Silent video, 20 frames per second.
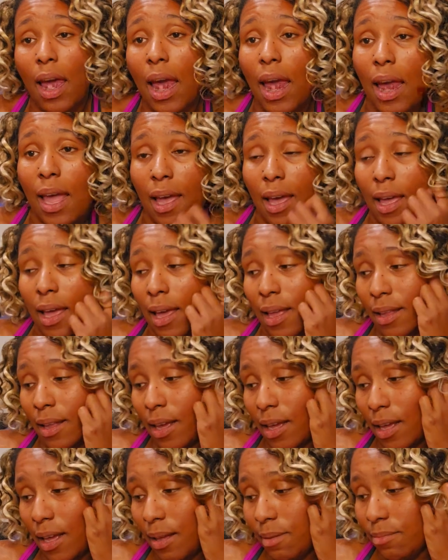And
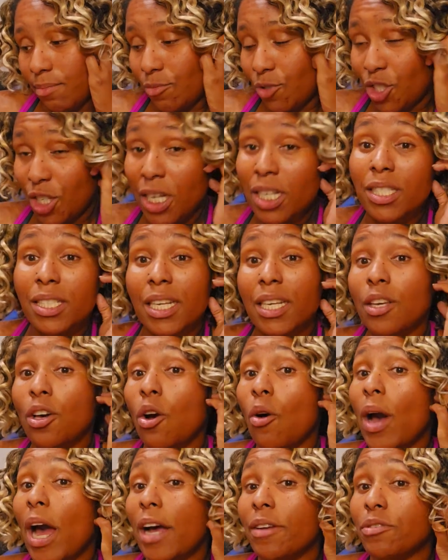um, Jen did
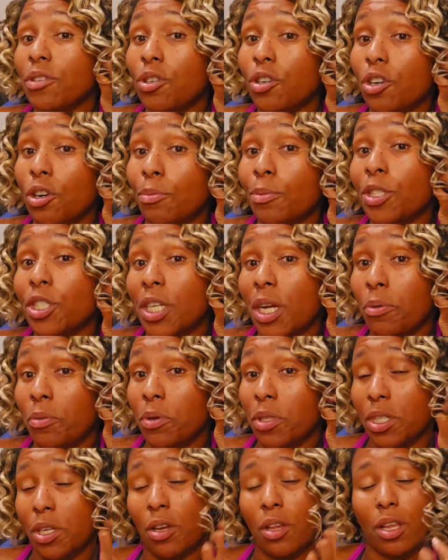go after her, but Jen
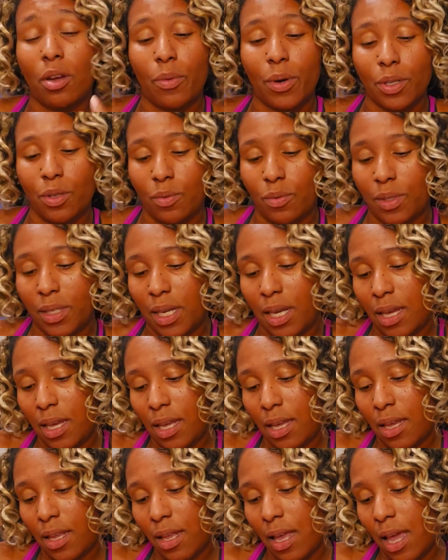was the only one who
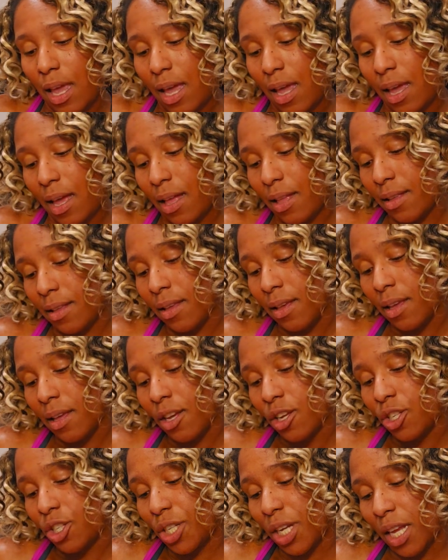did. And
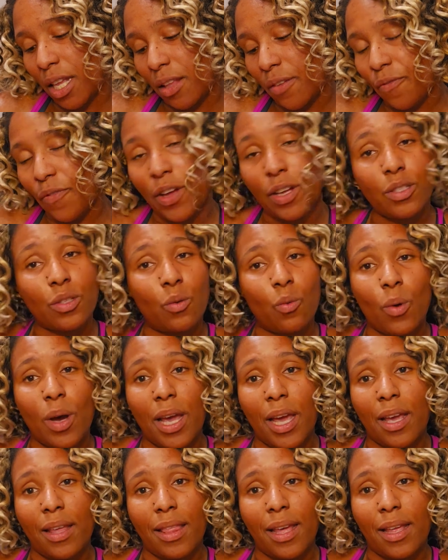Shannon felt
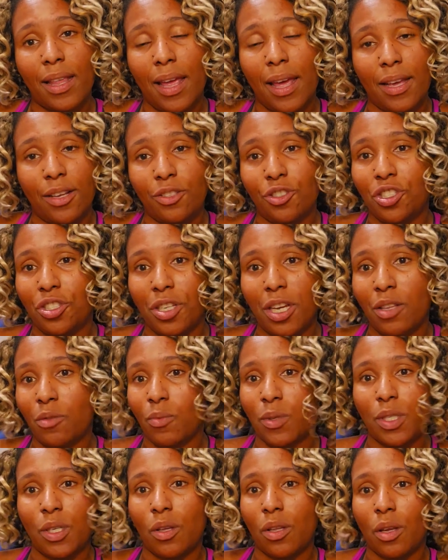away that like Jen
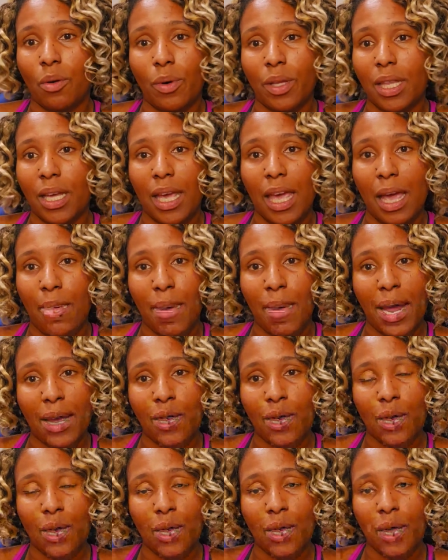was the only one that came
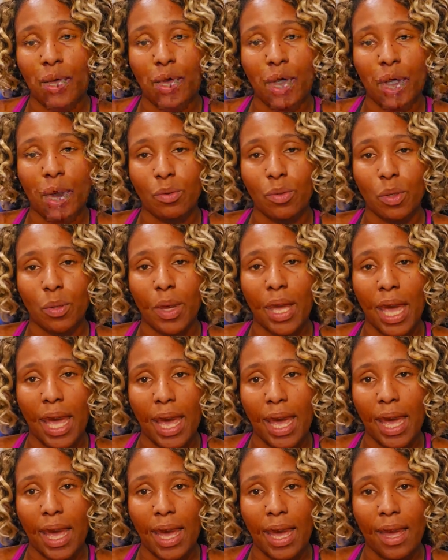after her, so she was
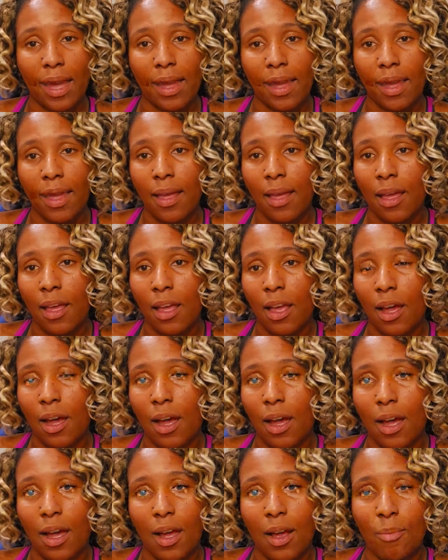okay.
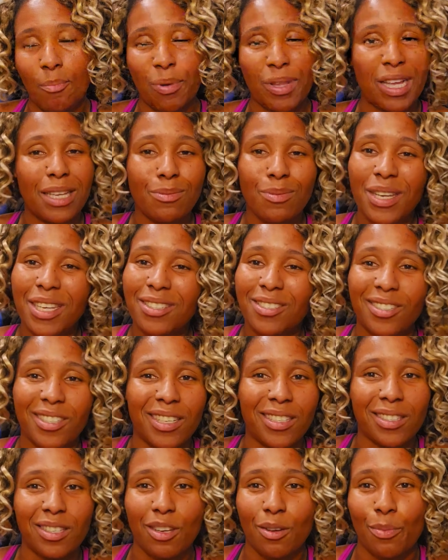Um, but that's because
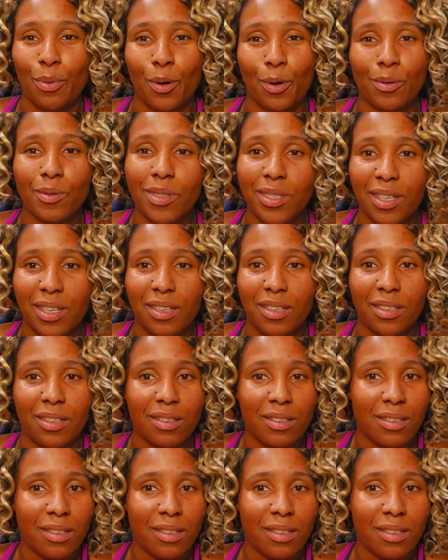Jen's a good person.